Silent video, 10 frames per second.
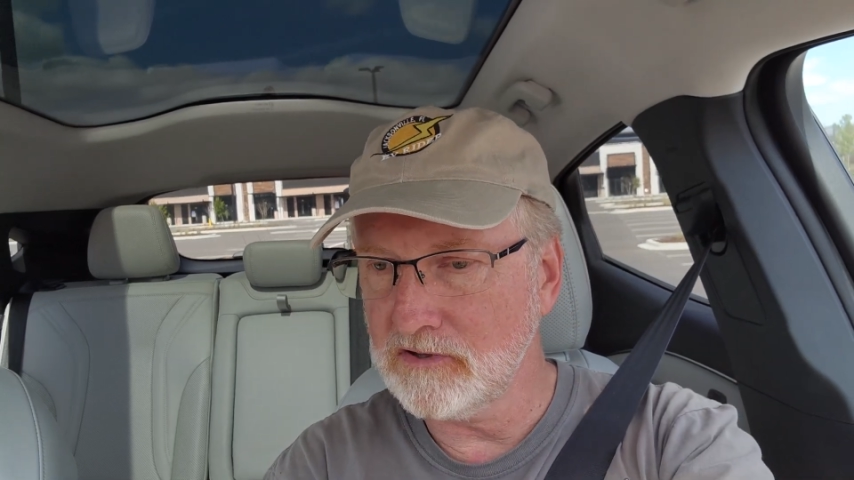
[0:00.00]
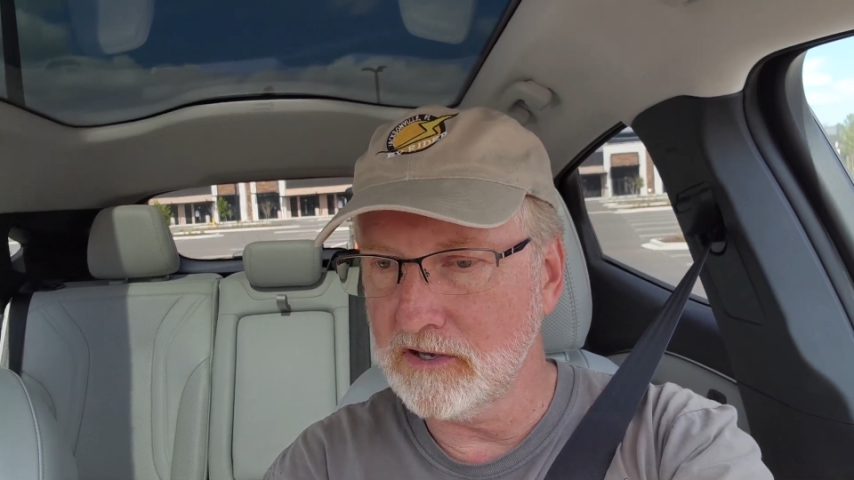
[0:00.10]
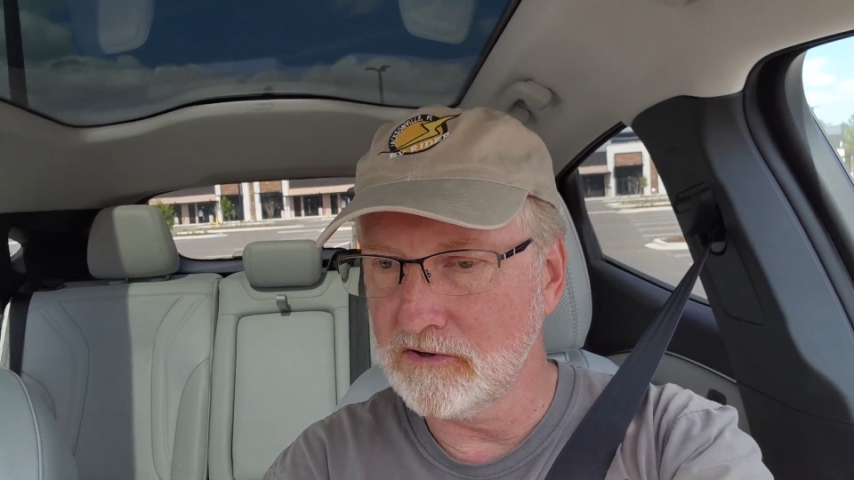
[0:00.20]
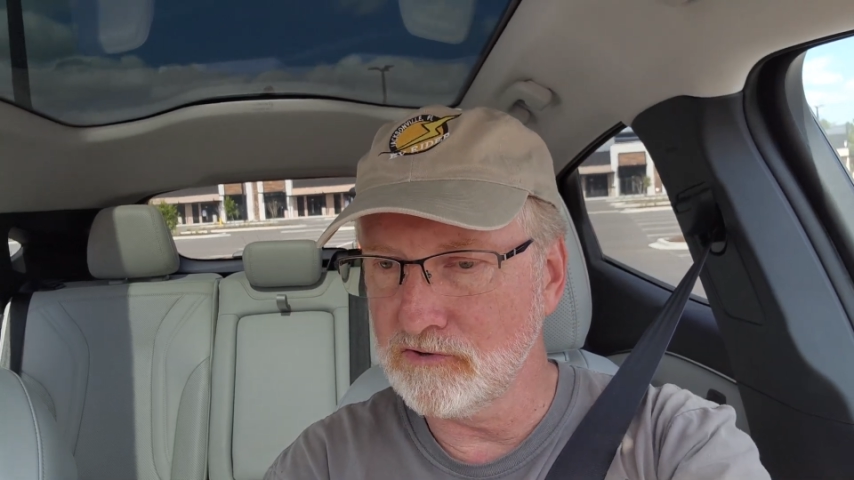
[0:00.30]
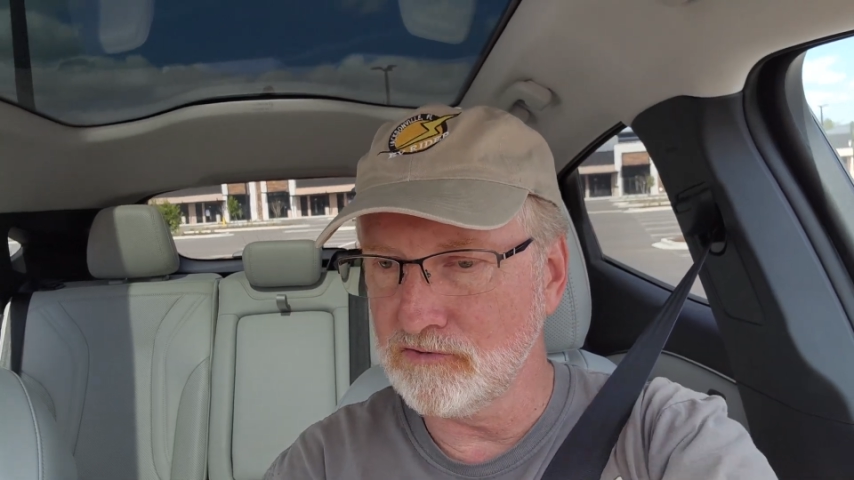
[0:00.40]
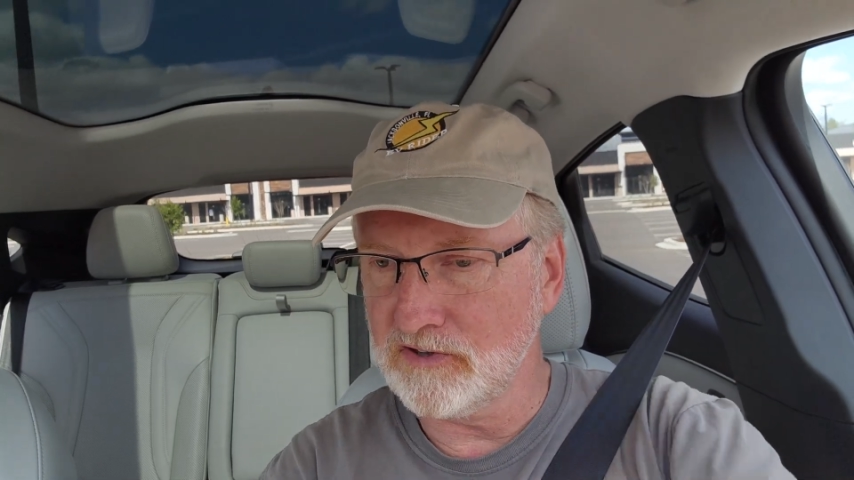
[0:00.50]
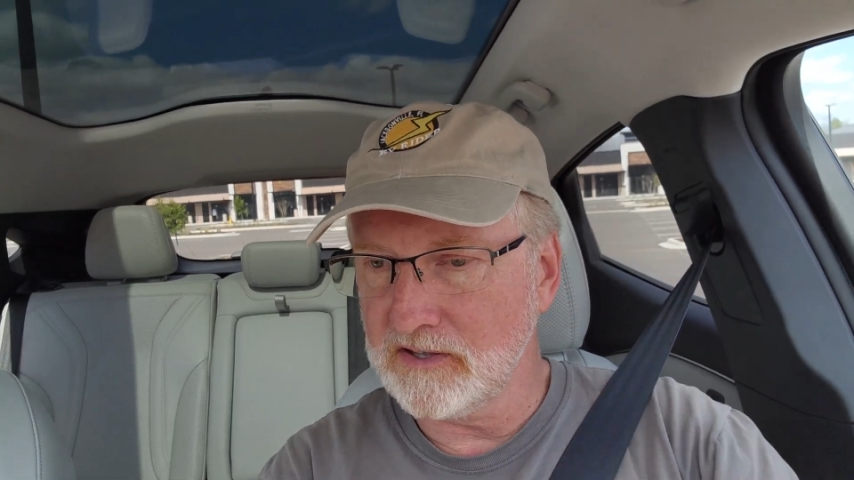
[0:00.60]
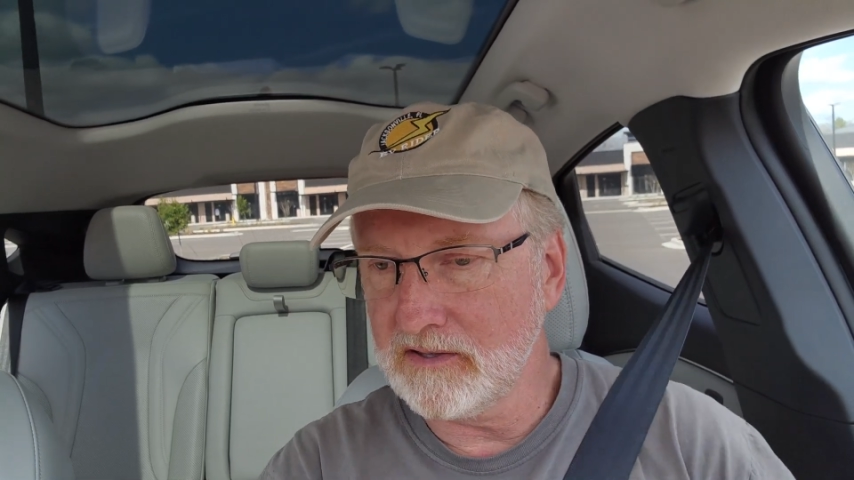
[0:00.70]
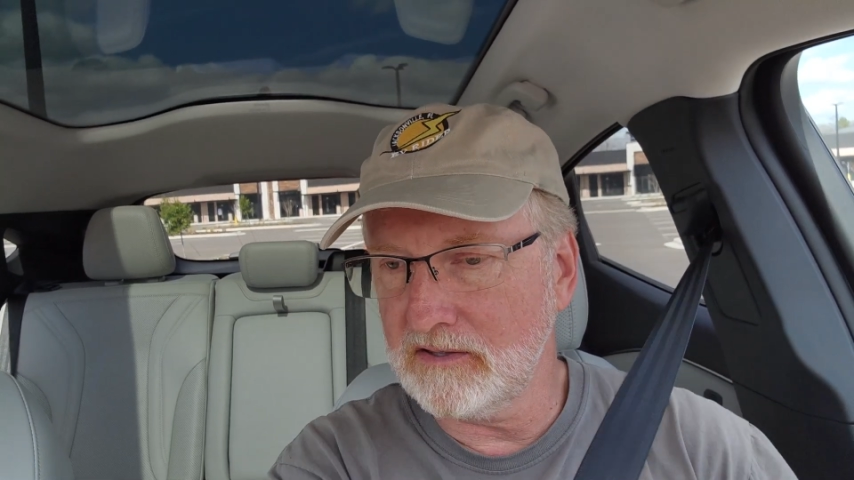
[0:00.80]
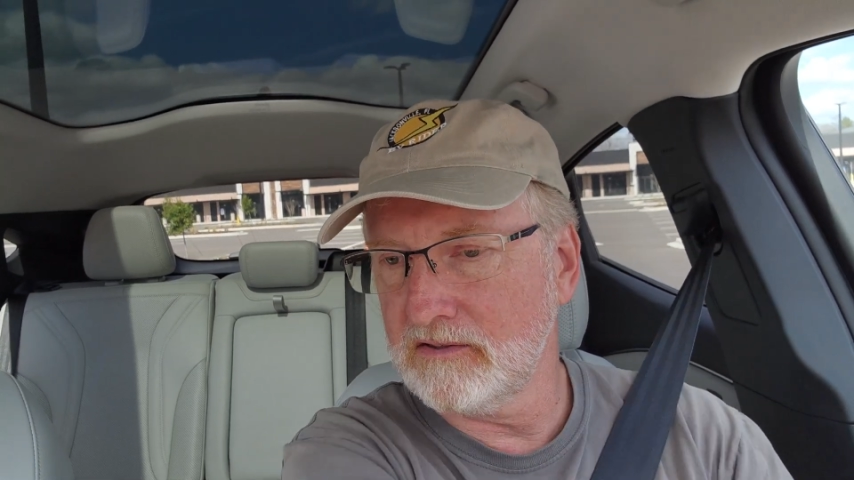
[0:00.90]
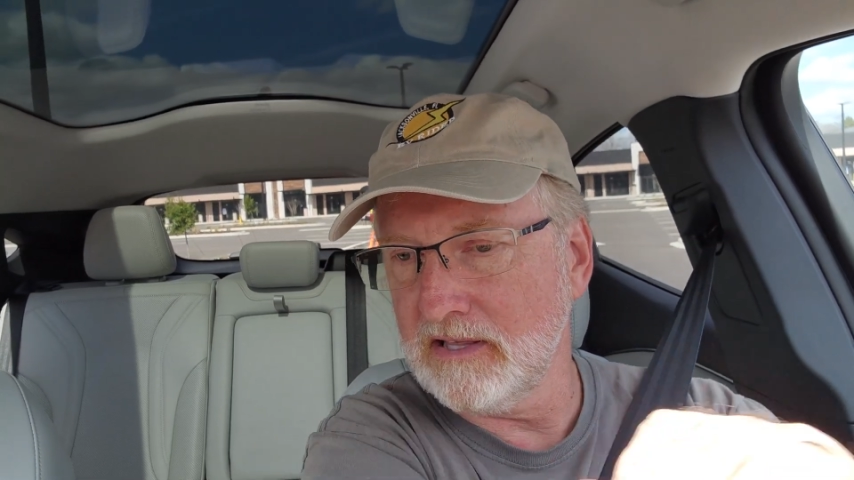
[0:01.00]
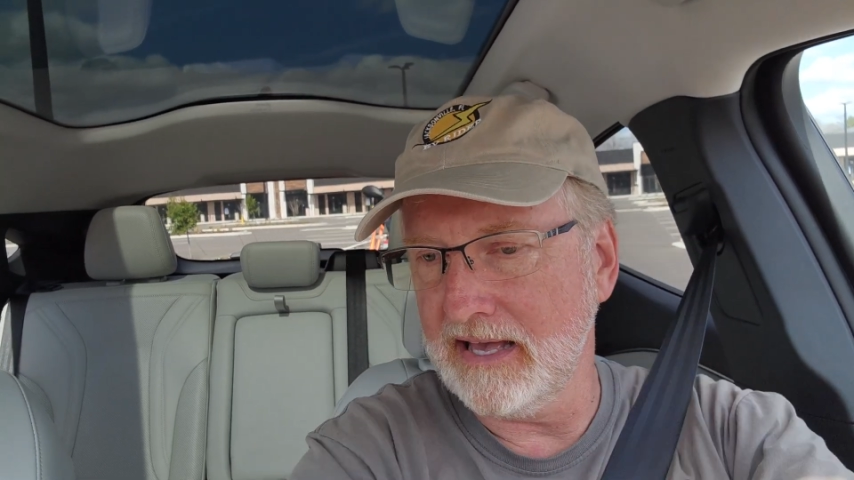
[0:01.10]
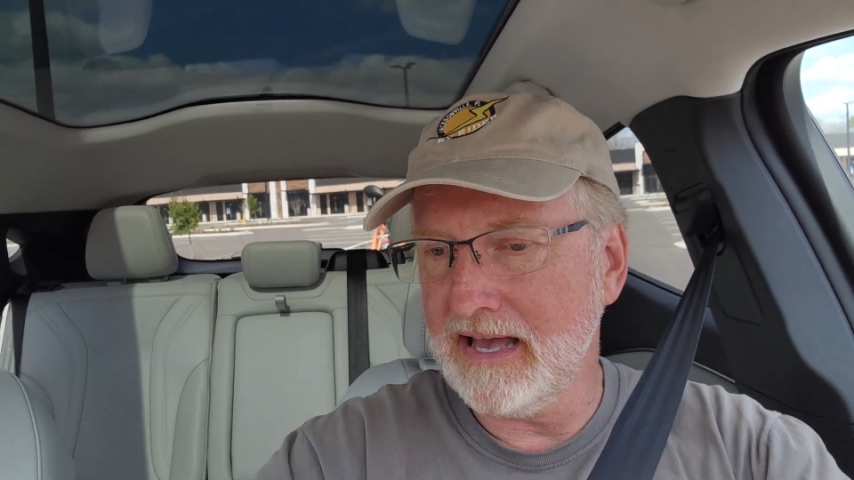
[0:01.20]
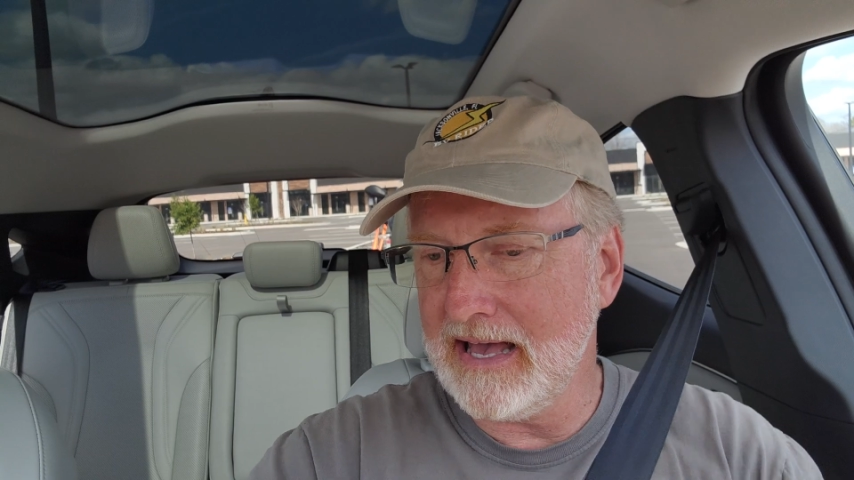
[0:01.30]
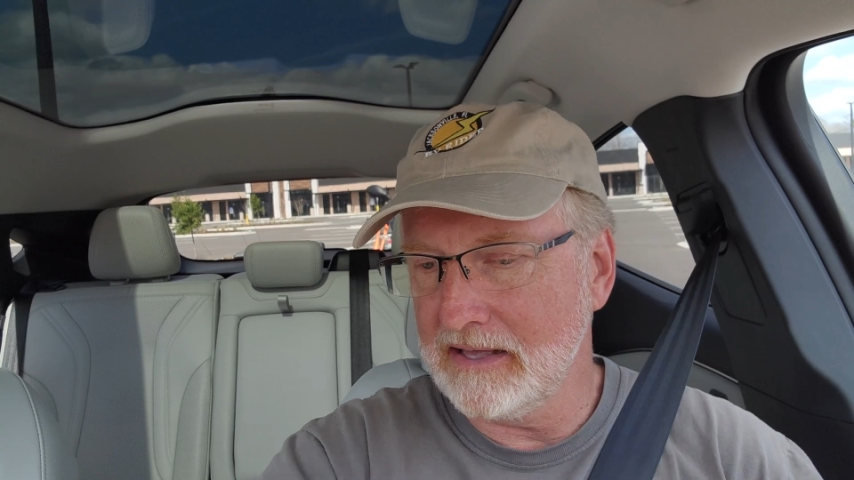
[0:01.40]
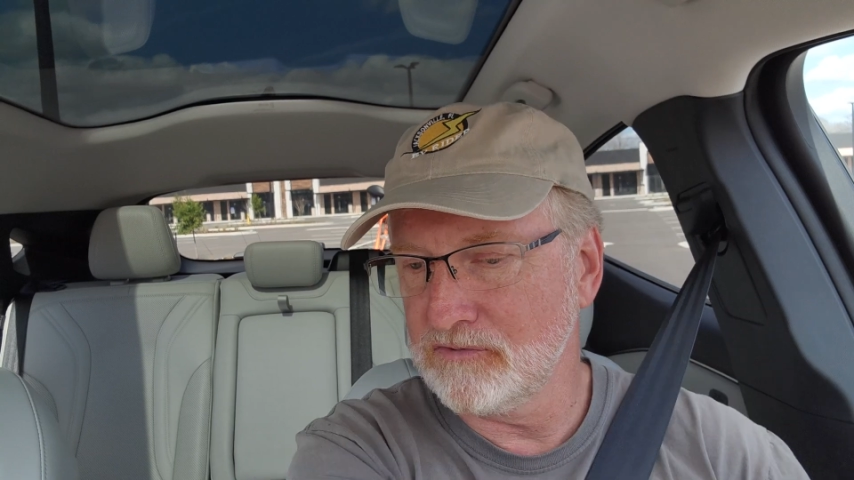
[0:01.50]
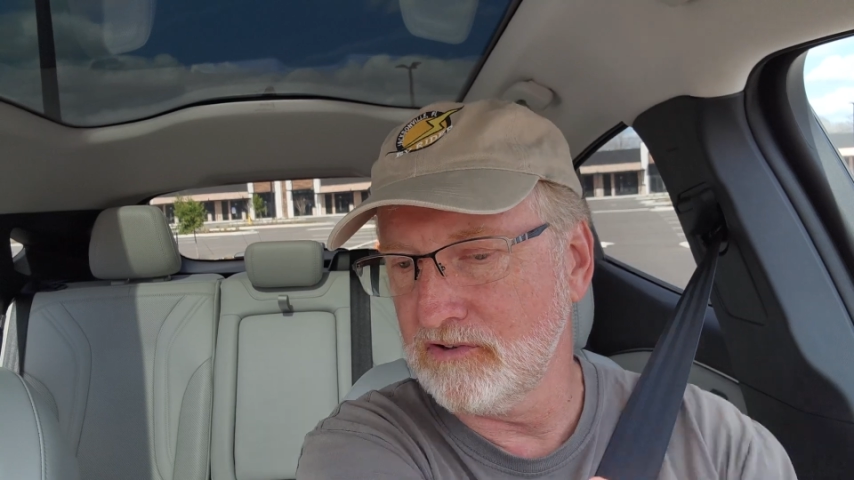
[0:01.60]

goes at.